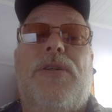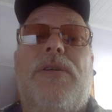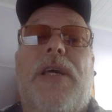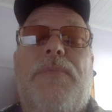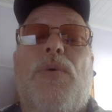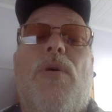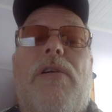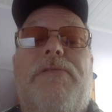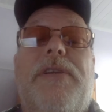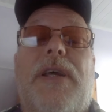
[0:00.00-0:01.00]
to do that more
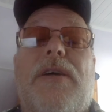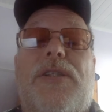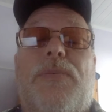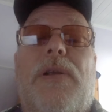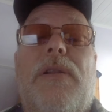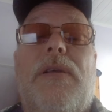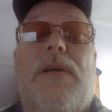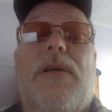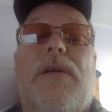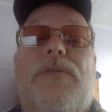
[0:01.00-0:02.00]
often now as well,
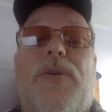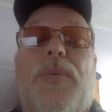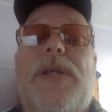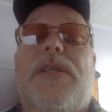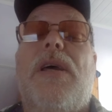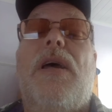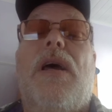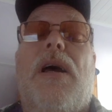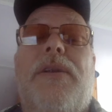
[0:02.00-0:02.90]
on request.